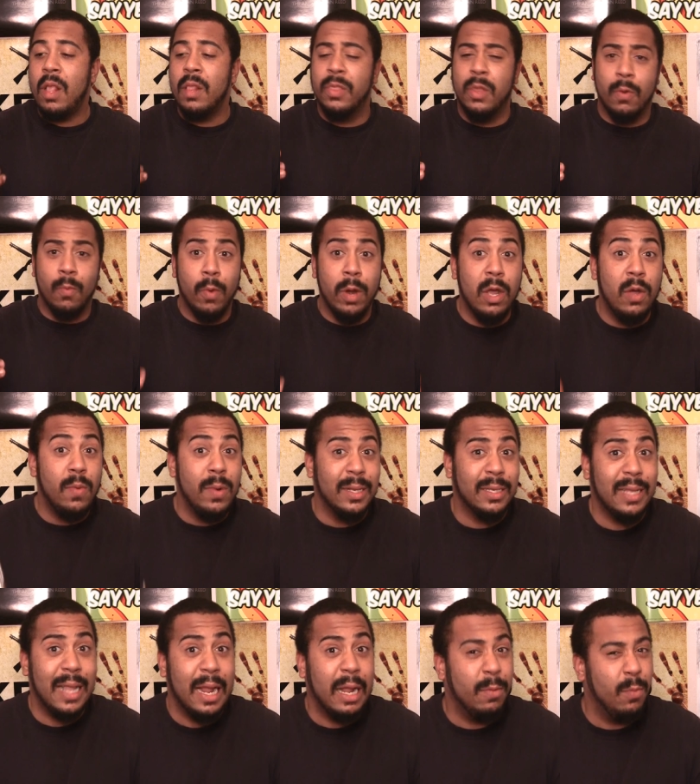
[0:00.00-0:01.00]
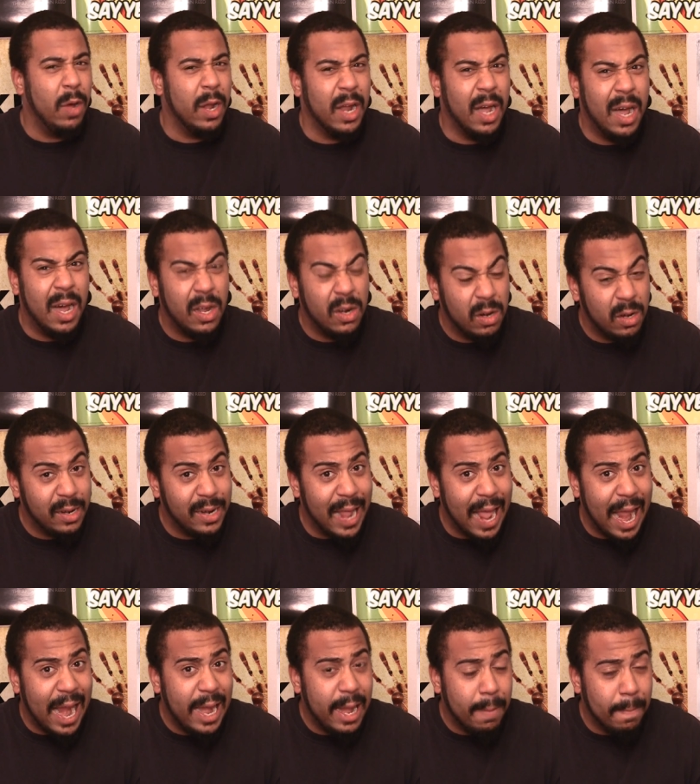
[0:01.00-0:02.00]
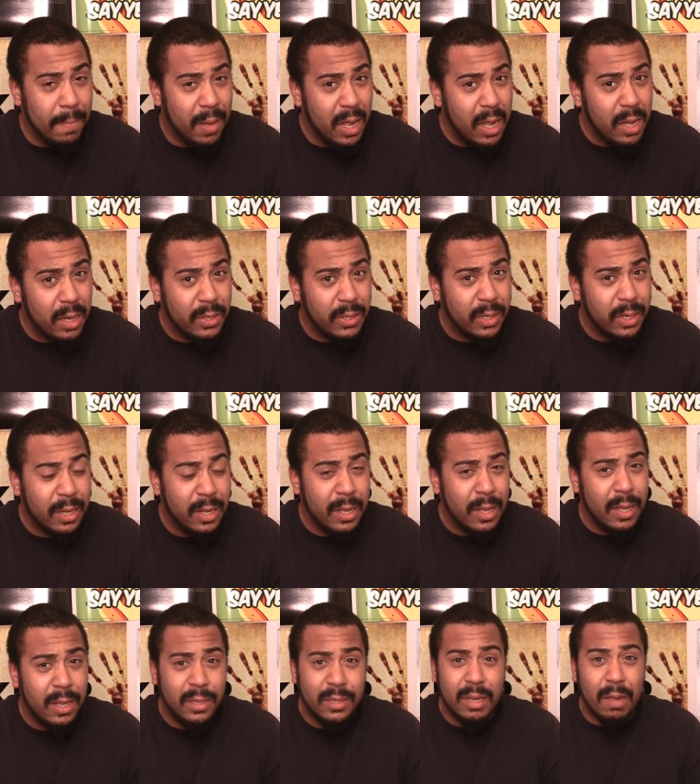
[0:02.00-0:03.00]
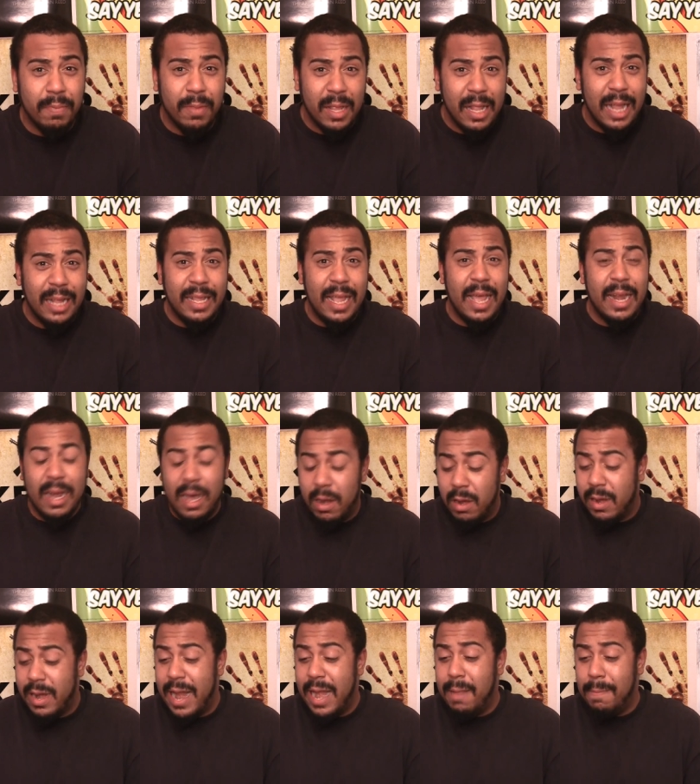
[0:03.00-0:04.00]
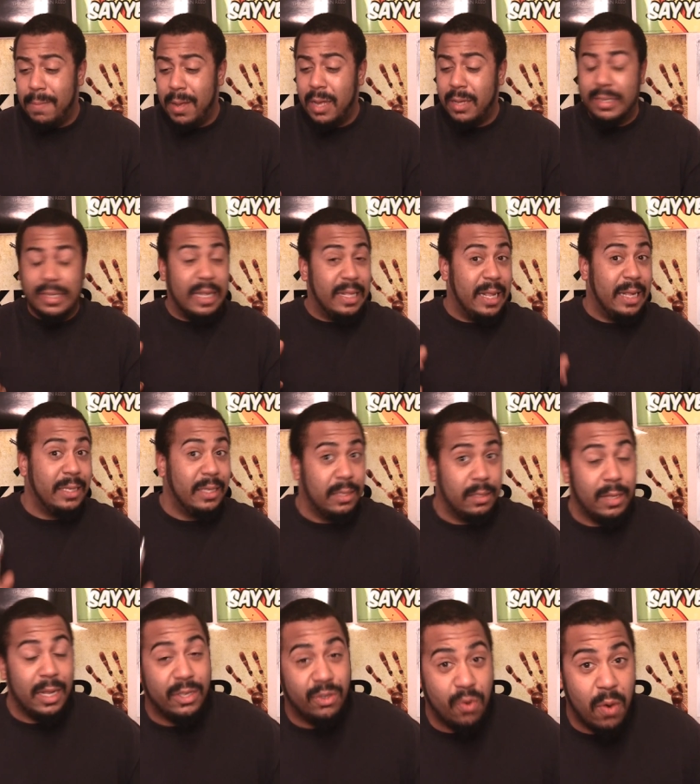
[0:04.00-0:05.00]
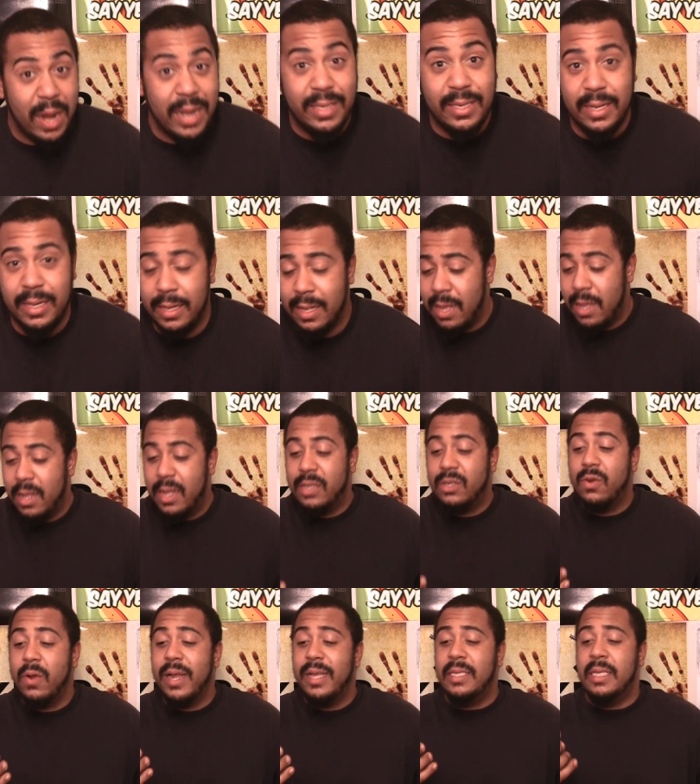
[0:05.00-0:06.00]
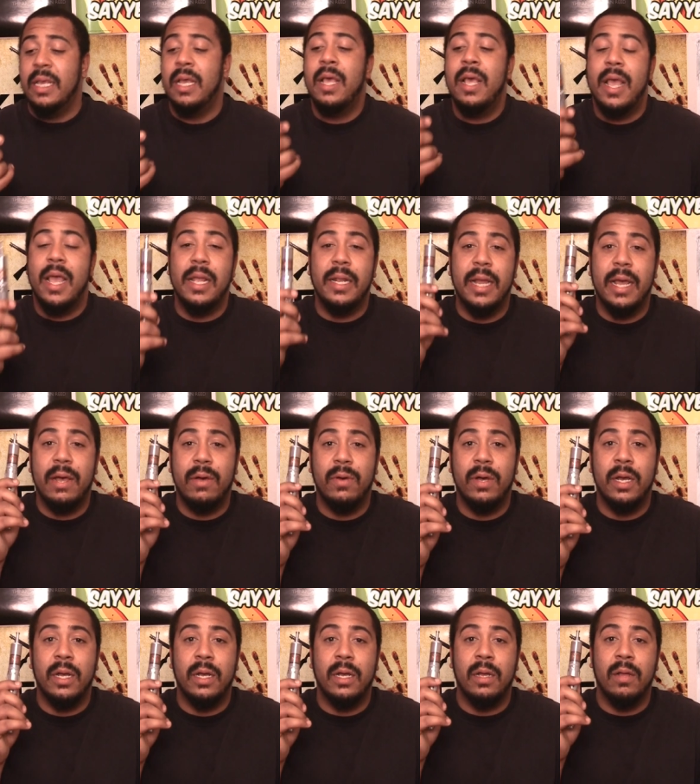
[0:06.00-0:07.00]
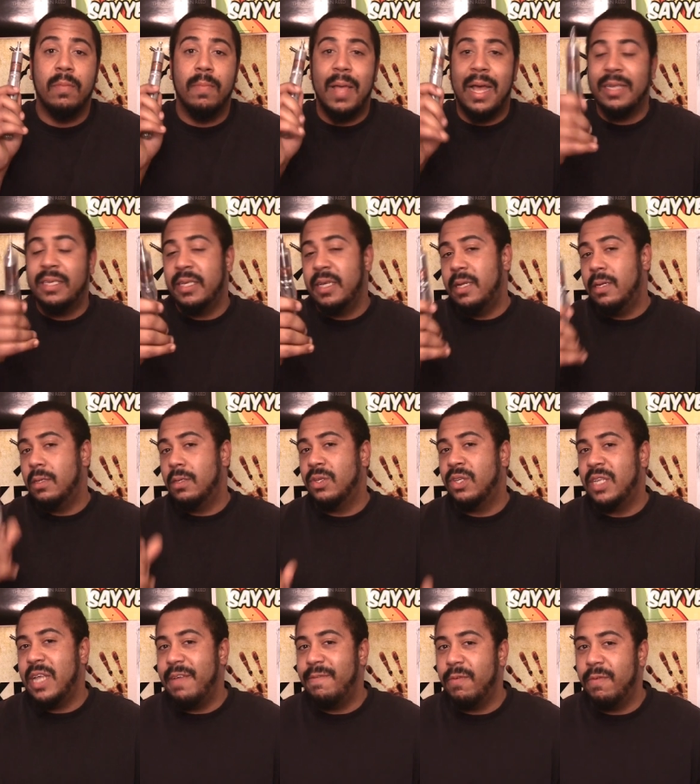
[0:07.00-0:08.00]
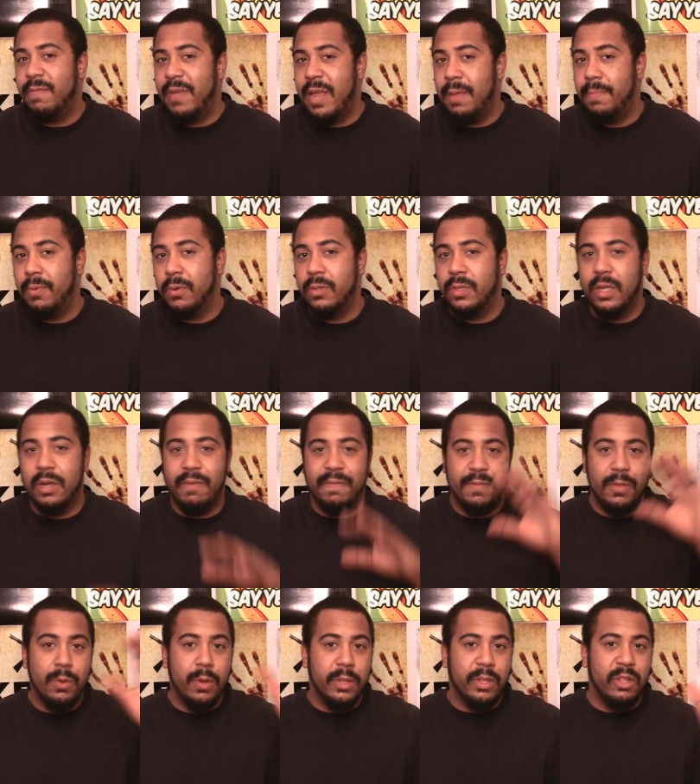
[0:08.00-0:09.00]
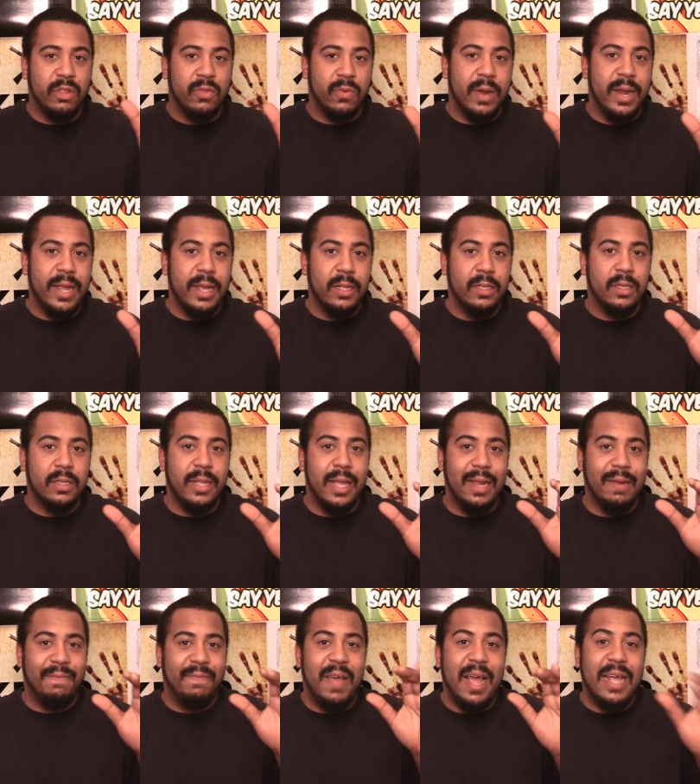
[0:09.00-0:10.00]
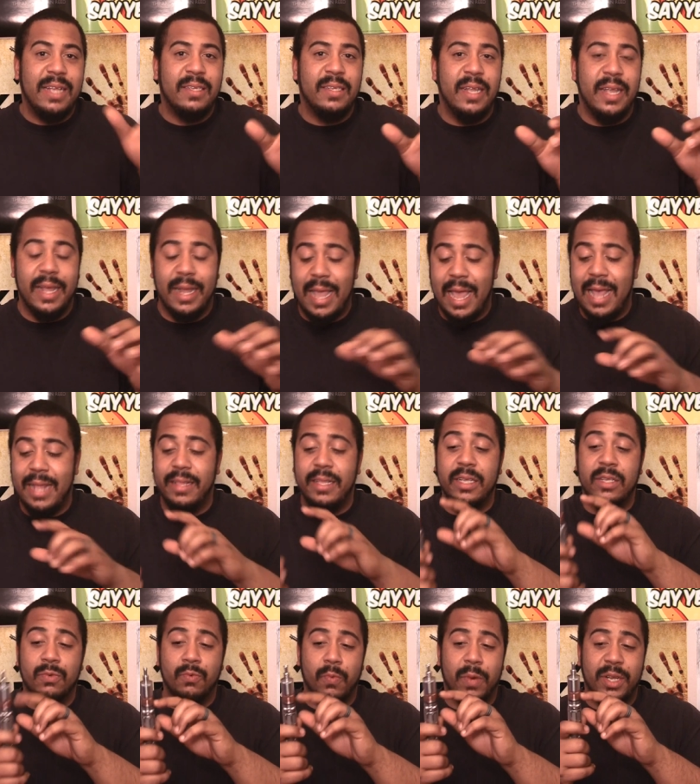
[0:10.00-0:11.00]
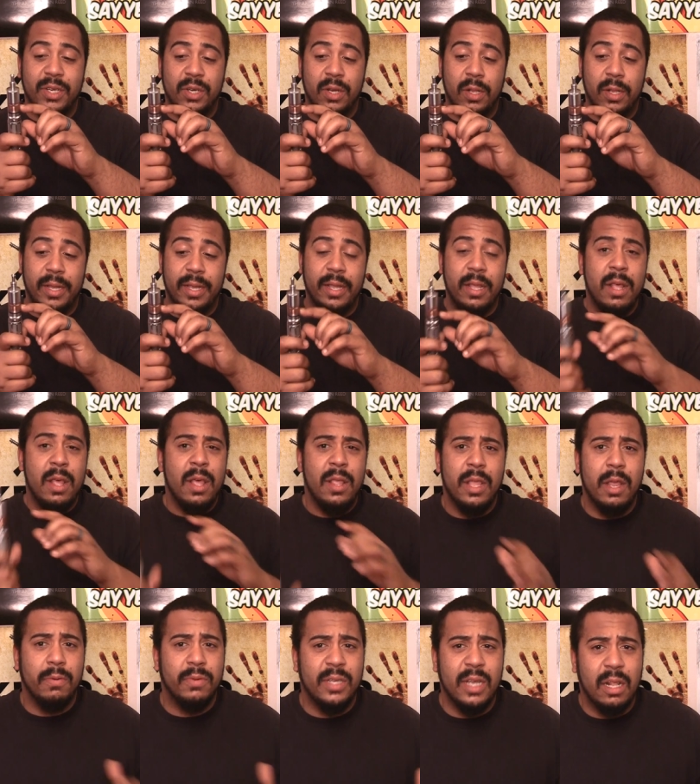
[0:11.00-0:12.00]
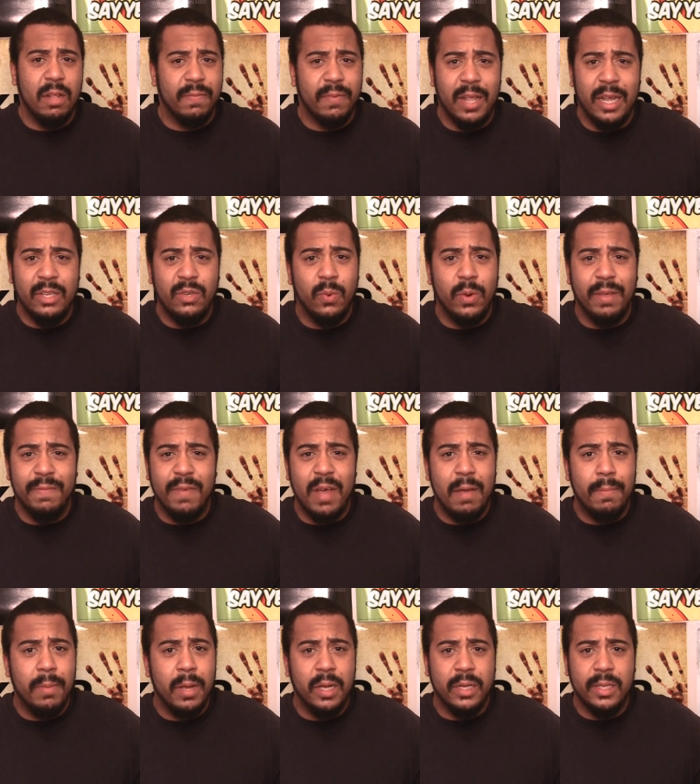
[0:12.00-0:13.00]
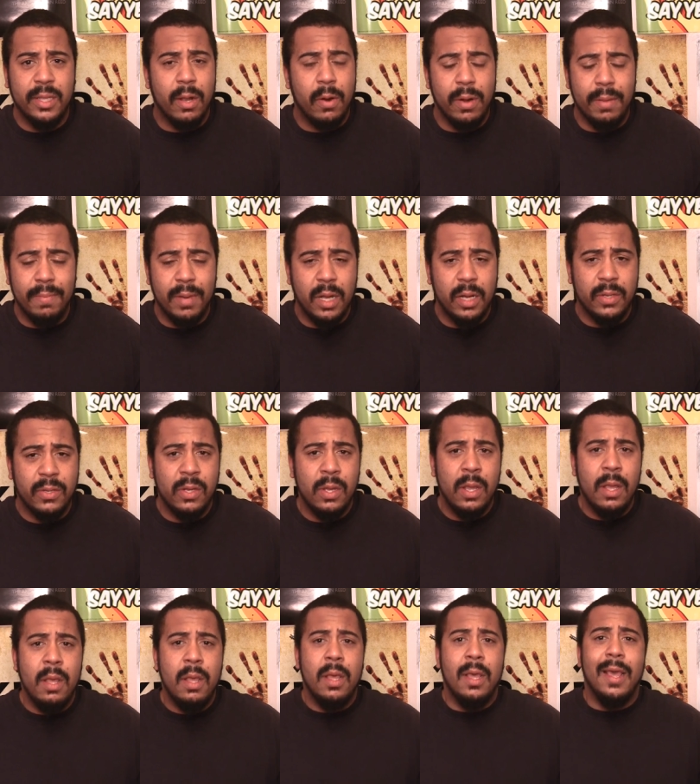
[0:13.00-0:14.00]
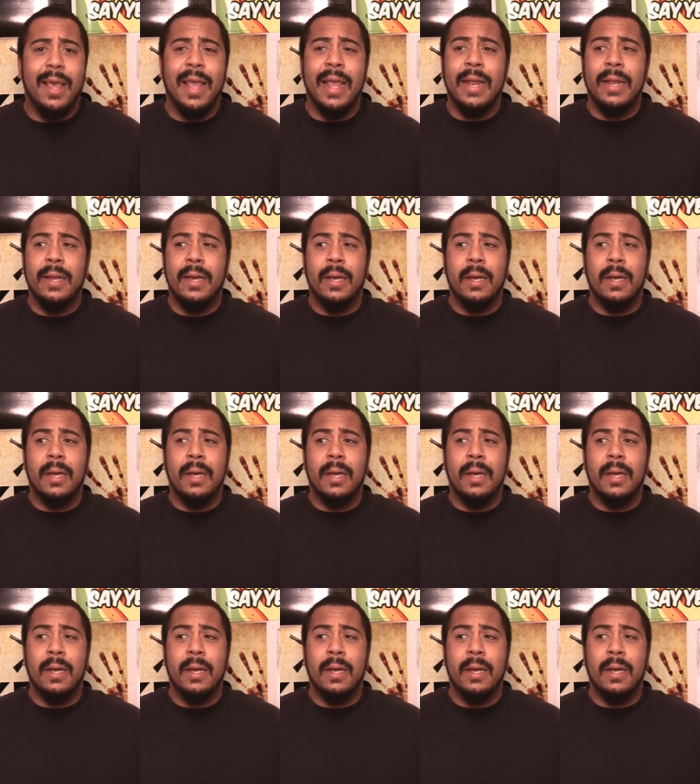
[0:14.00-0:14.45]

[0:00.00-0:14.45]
The real one's like, what, 180 bucks? Something like that, 180 bucks? Yeah, that's crazy. That's crazy. And now, I've seen on Safer Vapors and a few other threads that FastTech had these originally. They were selling for like 25 bucks, 30 bucks. And